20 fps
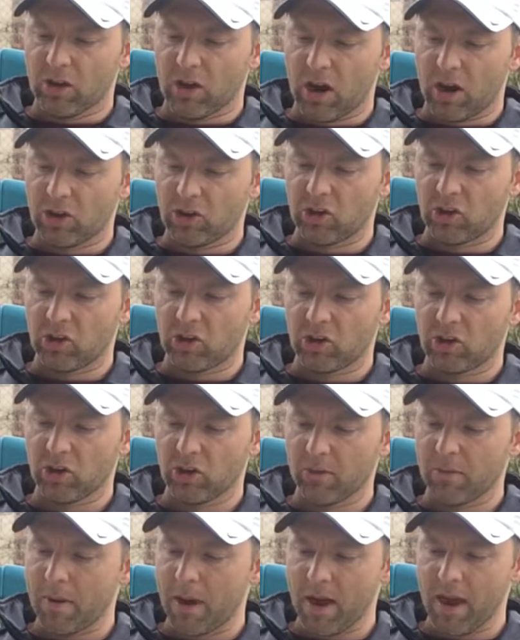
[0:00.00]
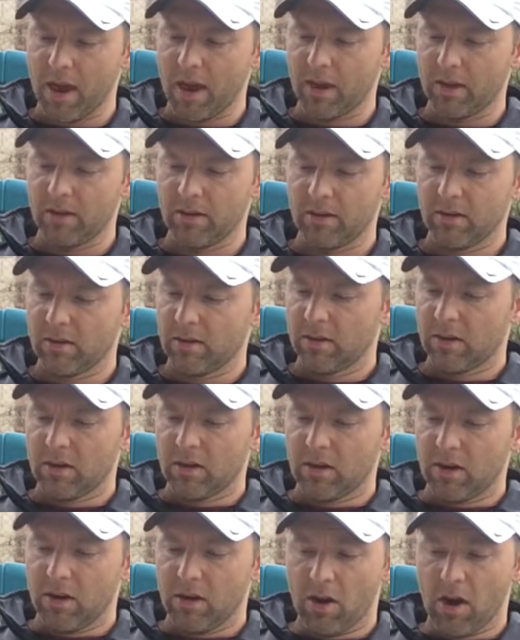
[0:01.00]
I shook my head.
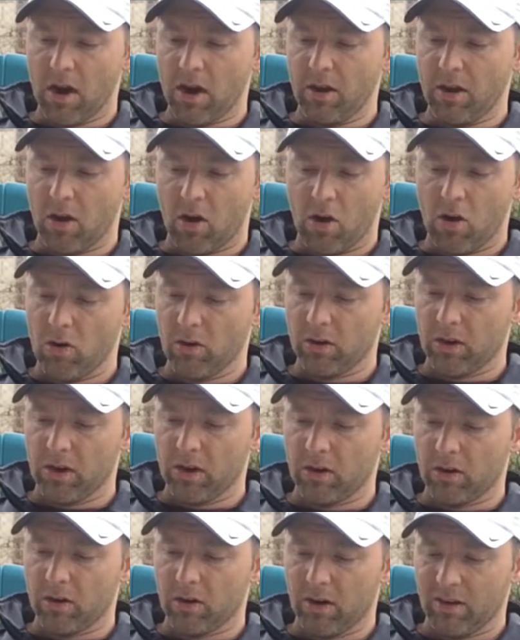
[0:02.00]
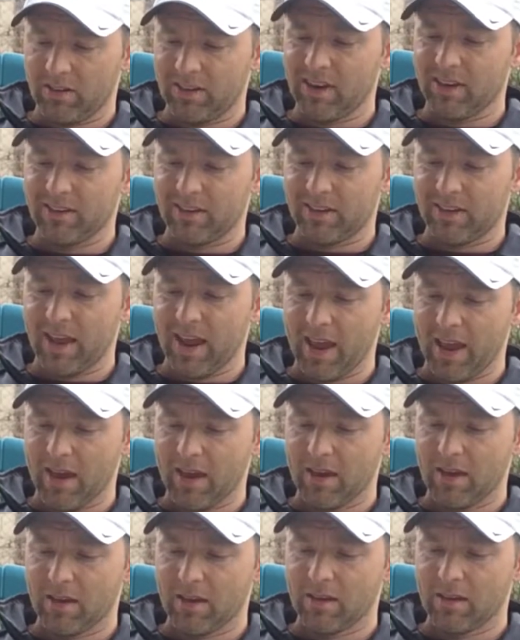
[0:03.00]
"None all year, until today."
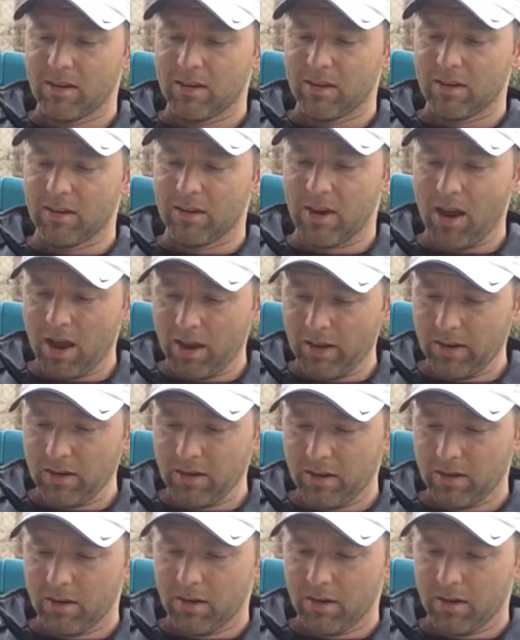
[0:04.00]
"None?